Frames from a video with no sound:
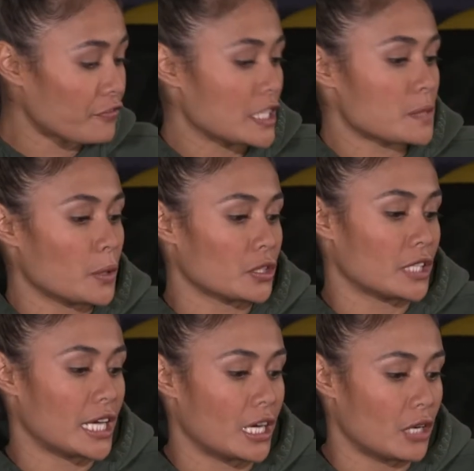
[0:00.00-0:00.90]
Facebook
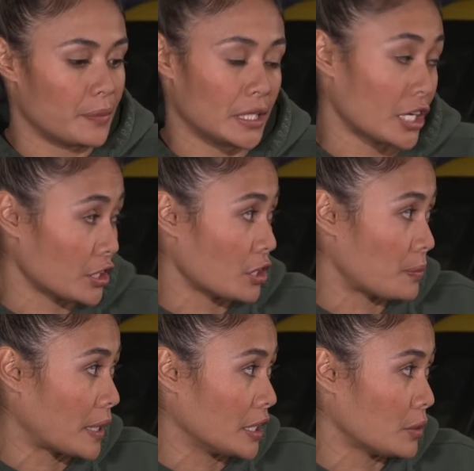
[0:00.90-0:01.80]
now, I mean, I don't know
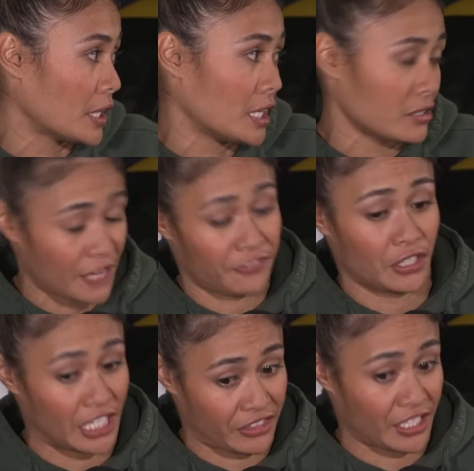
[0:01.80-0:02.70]
about anyone else, I feel
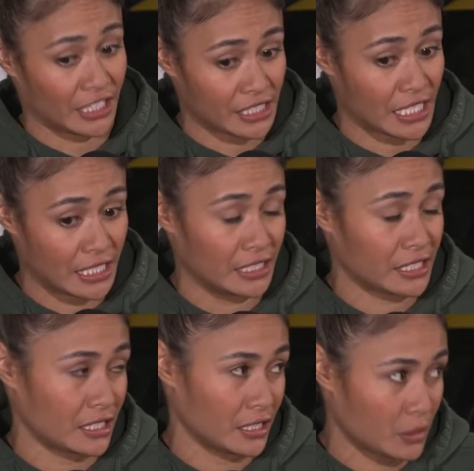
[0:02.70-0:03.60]
like the rangatahi
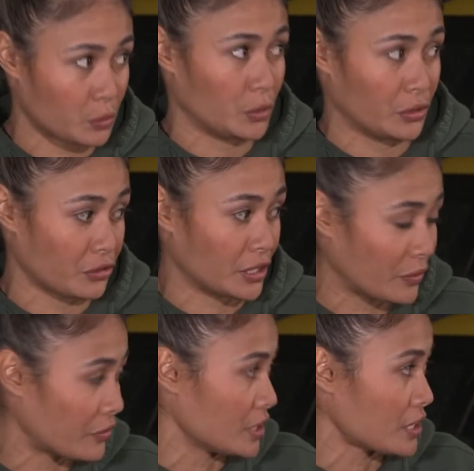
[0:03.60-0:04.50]
listeners will agree
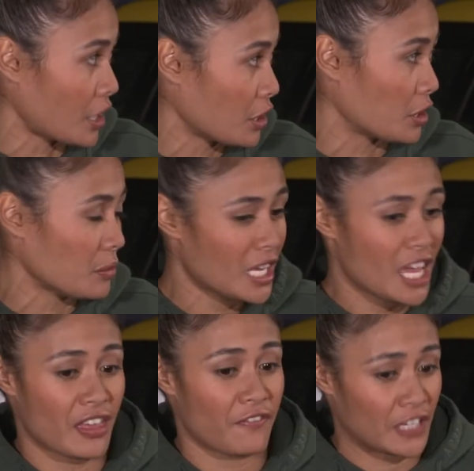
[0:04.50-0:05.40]
with this, I hope,
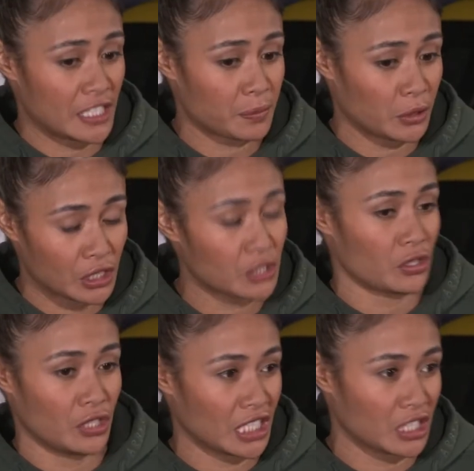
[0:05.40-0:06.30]
that Facebook is
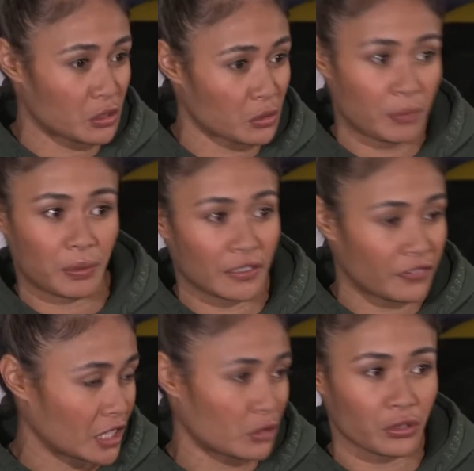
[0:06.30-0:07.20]
turning into a bit of
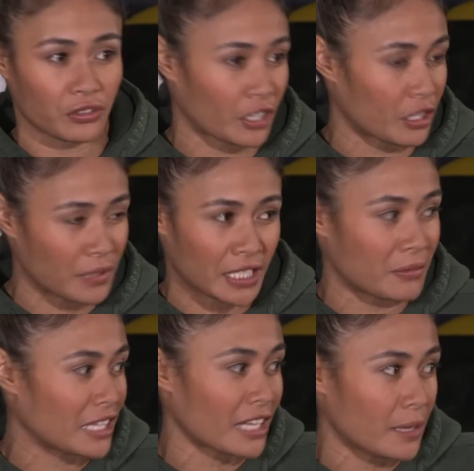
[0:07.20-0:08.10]
a Toritiko
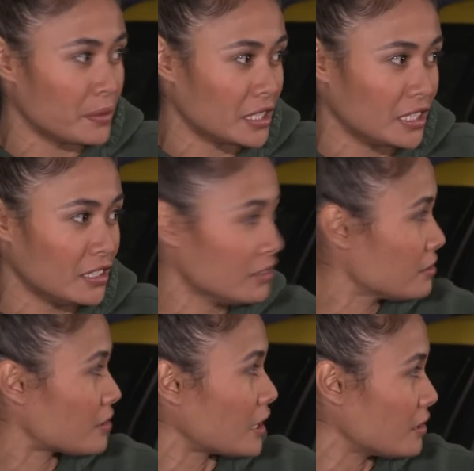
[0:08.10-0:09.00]
Marima Tapiri
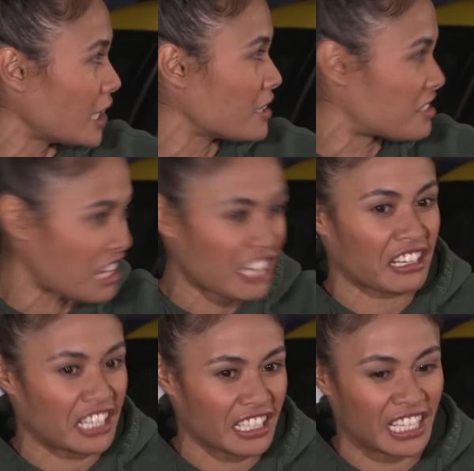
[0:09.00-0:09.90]
like it's that
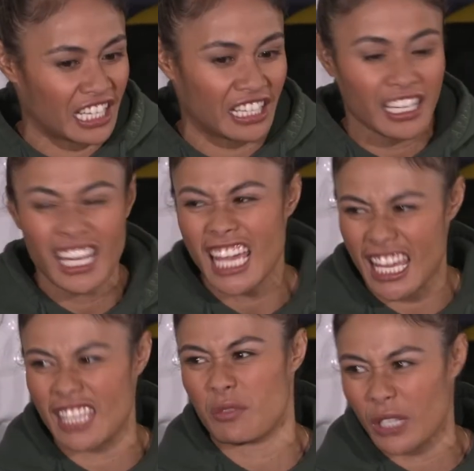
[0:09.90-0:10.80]
rianga, eh? And
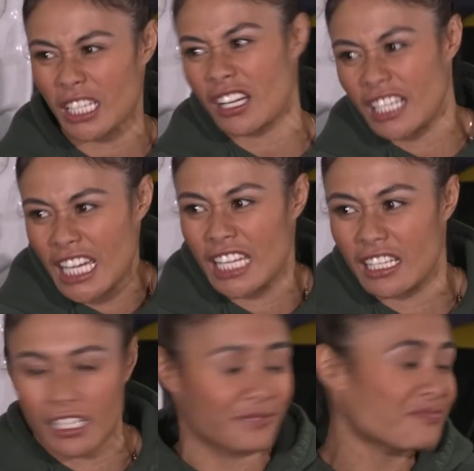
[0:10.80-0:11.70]
then we're kind of ha-
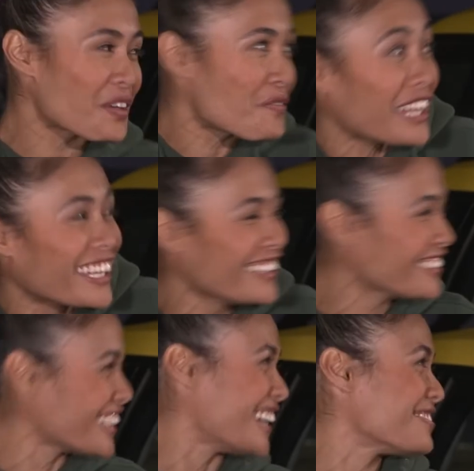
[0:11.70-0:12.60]
like we're
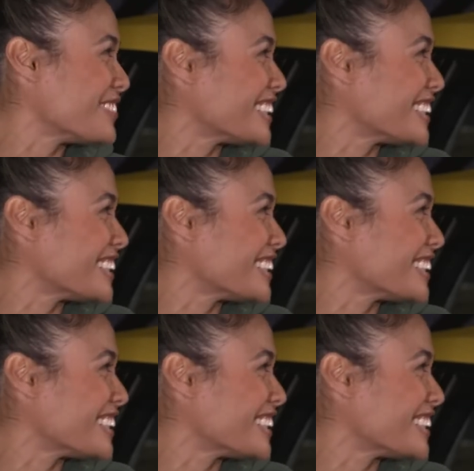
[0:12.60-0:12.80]
like me